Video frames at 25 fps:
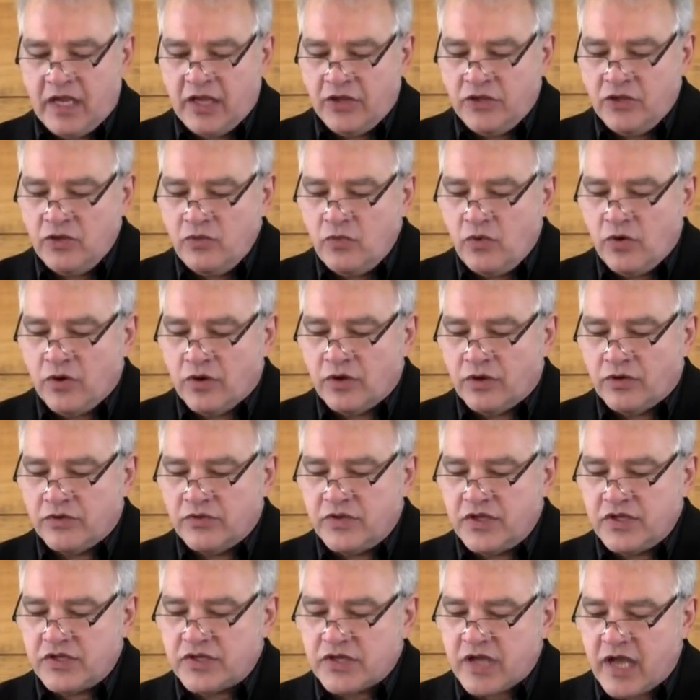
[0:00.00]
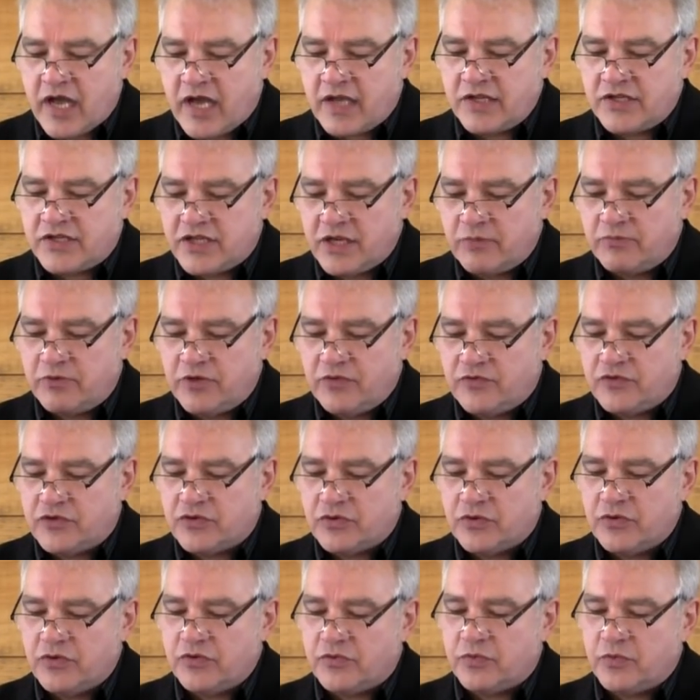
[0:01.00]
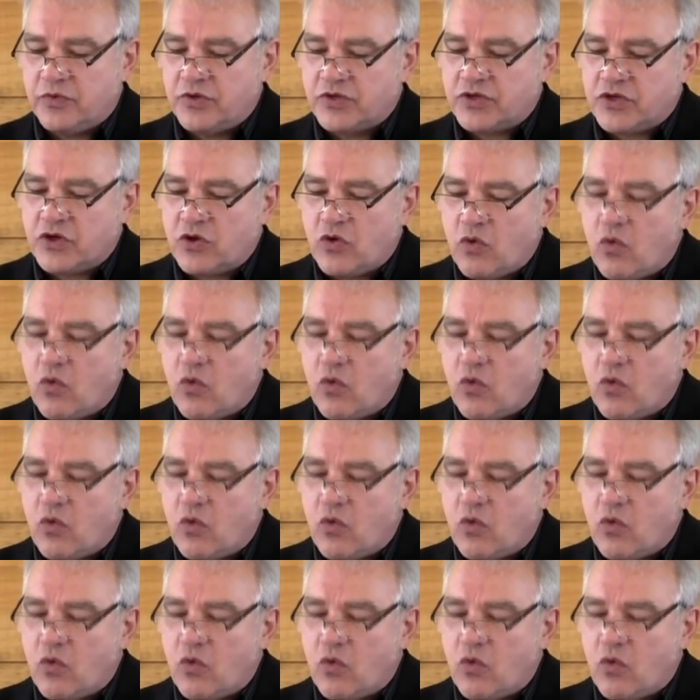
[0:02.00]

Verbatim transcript: in the world, this concept of truth was